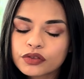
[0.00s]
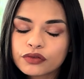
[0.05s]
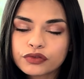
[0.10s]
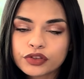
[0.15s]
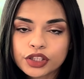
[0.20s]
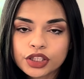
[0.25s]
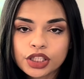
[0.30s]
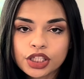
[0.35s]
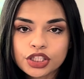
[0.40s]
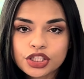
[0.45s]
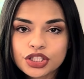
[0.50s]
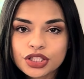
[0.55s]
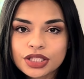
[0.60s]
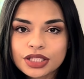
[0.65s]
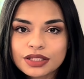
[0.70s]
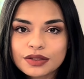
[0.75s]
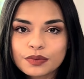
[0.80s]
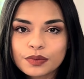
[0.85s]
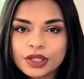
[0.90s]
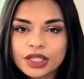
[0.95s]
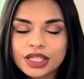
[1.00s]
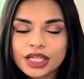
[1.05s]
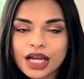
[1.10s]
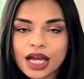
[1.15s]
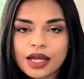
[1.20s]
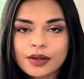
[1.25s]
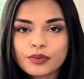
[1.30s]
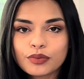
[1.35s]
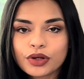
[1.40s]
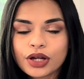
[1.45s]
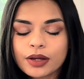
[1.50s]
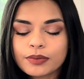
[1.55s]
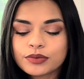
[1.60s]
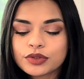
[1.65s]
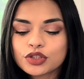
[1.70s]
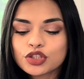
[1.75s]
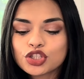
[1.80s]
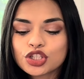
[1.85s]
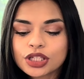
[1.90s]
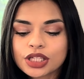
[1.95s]
For lunch this week, I
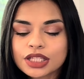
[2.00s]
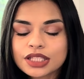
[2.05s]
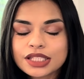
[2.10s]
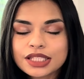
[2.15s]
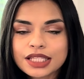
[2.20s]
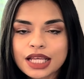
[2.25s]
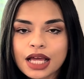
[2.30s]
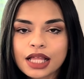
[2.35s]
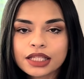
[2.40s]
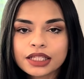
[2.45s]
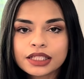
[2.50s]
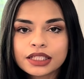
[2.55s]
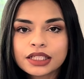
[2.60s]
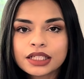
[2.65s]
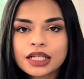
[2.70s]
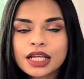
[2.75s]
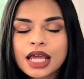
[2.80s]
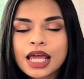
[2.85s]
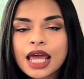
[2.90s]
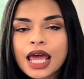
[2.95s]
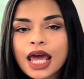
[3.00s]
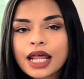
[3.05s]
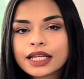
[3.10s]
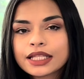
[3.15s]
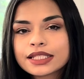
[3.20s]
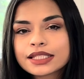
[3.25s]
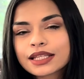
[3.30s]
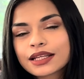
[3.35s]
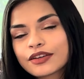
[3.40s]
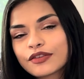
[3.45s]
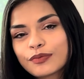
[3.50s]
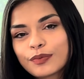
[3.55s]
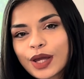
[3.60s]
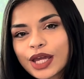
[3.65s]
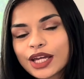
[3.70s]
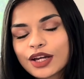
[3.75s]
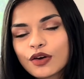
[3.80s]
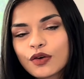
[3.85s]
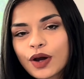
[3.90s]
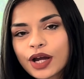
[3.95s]
prepped chicken salad, and instead of
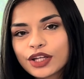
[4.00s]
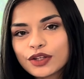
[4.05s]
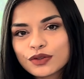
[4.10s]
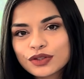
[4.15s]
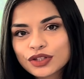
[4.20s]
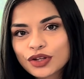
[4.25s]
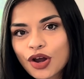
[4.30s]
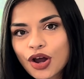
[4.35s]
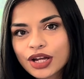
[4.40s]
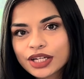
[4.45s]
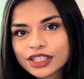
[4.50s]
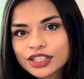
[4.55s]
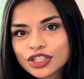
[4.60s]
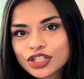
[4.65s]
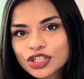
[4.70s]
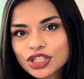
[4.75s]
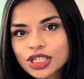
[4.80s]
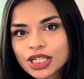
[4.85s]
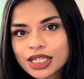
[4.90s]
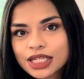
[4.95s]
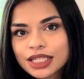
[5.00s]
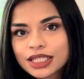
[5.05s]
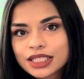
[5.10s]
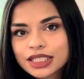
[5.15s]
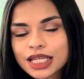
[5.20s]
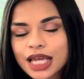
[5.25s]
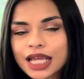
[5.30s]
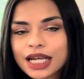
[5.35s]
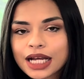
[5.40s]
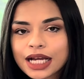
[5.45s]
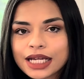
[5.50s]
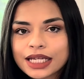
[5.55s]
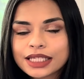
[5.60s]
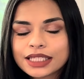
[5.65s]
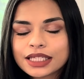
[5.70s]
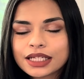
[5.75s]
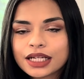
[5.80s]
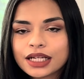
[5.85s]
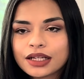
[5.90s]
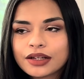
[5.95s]
mayo, I used cottage cheese and
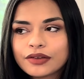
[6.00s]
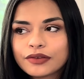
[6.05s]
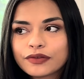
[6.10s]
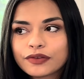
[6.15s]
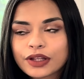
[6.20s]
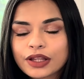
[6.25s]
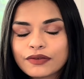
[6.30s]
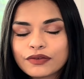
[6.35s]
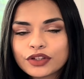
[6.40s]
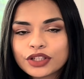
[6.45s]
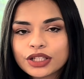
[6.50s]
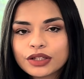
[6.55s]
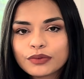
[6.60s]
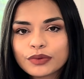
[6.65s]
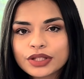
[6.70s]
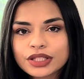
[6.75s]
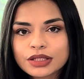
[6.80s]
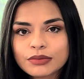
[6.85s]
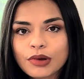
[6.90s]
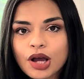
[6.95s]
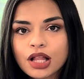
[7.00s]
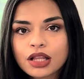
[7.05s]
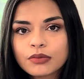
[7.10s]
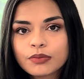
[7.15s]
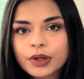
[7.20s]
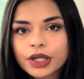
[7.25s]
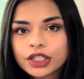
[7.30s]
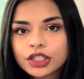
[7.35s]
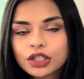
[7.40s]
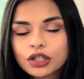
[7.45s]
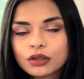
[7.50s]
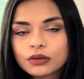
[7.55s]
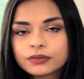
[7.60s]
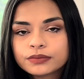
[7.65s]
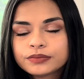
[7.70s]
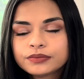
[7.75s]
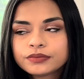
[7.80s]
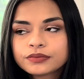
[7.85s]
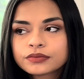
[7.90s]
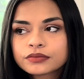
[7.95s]
I flavored it with some jalapeno
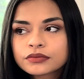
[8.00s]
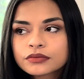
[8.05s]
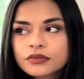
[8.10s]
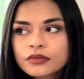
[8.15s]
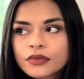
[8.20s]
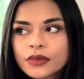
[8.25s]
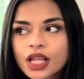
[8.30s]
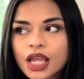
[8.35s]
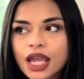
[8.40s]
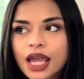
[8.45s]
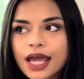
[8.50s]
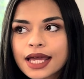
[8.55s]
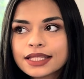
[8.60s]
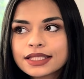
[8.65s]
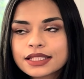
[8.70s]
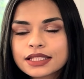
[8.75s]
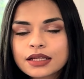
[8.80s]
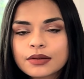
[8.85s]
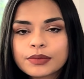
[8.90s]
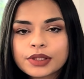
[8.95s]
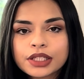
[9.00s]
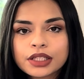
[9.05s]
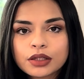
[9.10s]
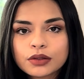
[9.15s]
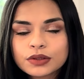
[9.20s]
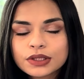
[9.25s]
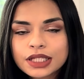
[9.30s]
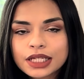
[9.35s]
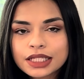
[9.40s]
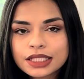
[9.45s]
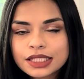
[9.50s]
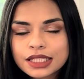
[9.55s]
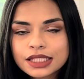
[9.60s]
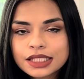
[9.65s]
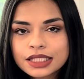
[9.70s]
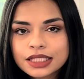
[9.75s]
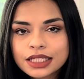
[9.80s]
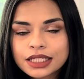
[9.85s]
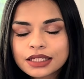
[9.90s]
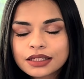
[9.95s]
and some elote
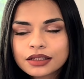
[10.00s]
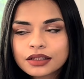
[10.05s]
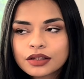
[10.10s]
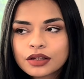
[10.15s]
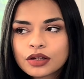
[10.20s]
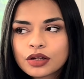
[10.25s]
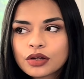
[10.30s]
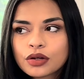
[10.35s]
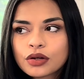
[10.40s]
seasoning,